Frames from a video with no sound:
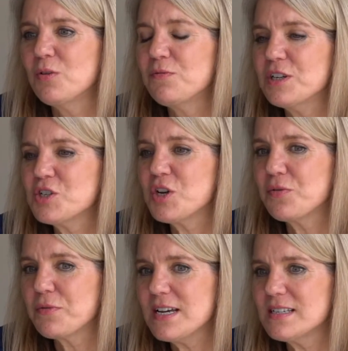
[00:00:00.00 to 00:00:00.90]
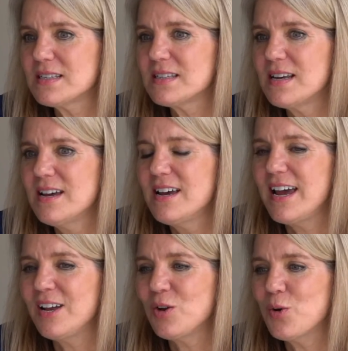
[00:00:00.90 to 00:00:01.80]
Finishing a race
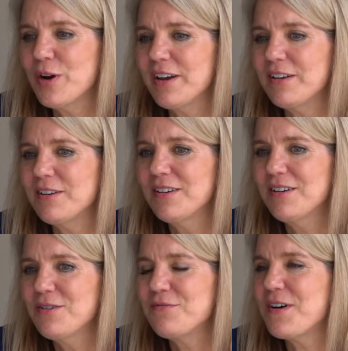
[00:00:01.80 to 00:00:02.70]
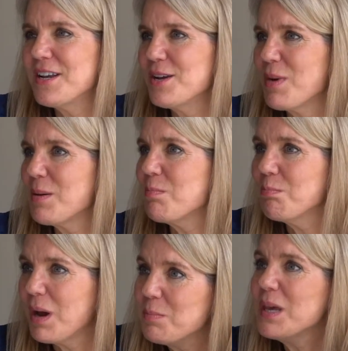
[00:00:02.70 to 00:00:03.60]
and going and finding
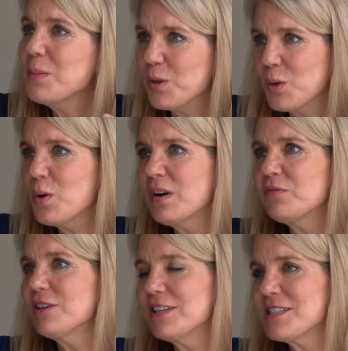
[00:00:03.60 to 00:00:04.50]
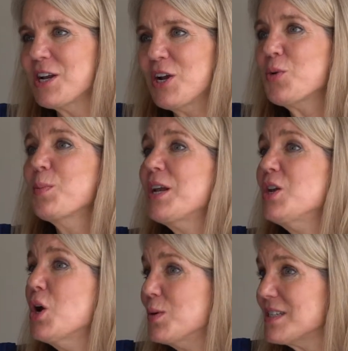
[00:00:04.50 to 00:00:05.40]
my people, whoever it is whom I
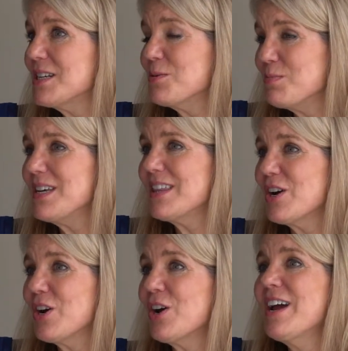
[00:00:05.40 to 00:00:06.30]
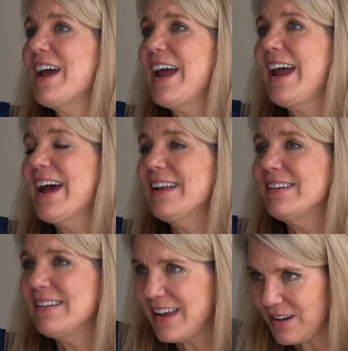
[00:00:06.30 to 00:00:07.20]
know it's going to be there,
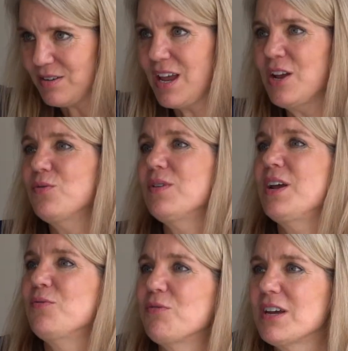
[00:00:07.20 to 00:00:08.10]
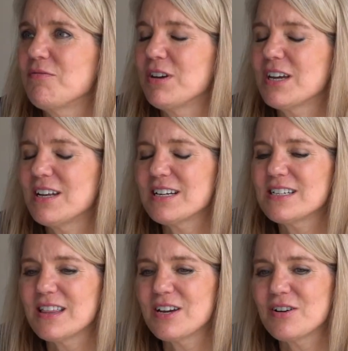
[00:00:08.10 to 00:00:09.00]
and
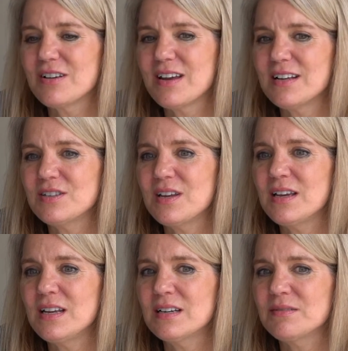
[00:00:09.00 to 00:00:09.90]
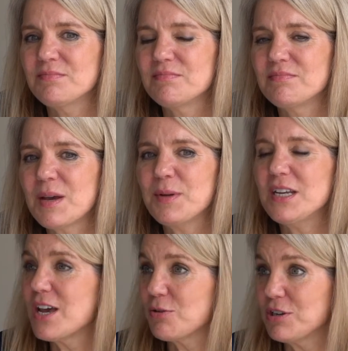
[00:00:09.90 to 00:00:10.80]
reconnecting there, and coming
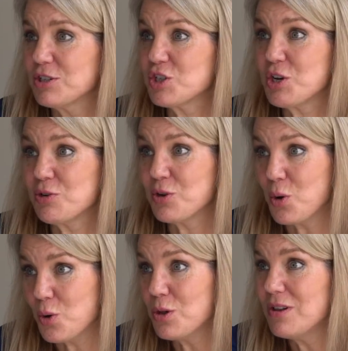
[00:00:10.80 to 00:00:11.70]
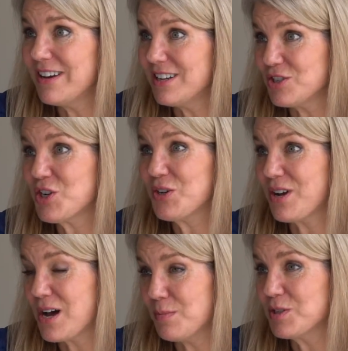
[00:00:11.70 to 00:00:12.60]
together in a shared goal and a shared
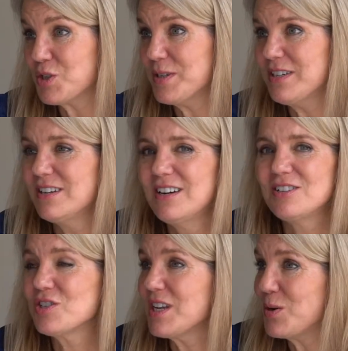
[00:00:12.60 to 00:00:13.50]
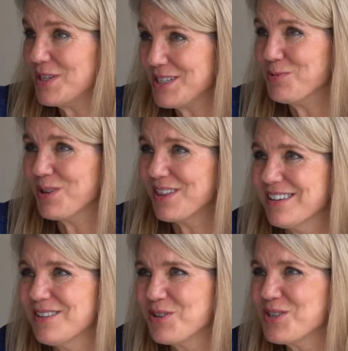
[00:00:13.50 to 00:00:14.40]
accomplishment, just like we did with
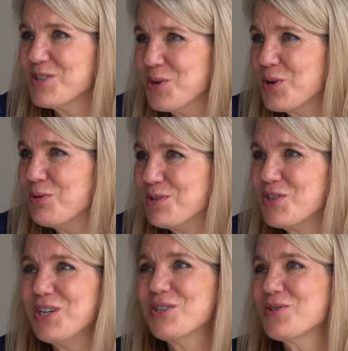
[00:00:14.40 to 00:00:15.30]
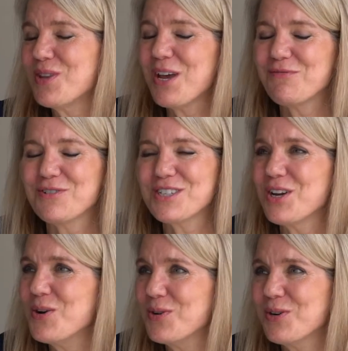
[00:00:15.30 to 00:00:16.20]
the snow cone machines or the efforts in
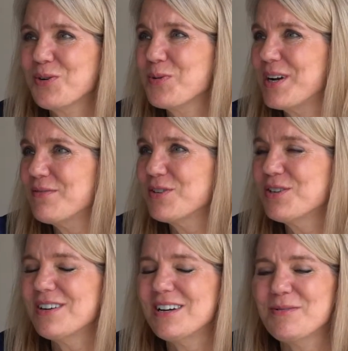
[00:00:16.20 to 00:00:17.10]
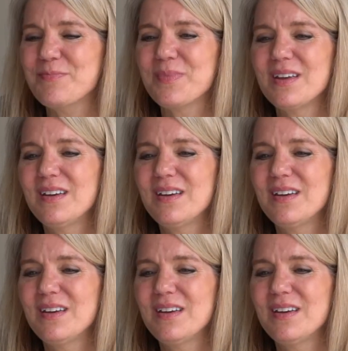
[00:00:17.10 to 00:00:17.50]
Kona or whatever.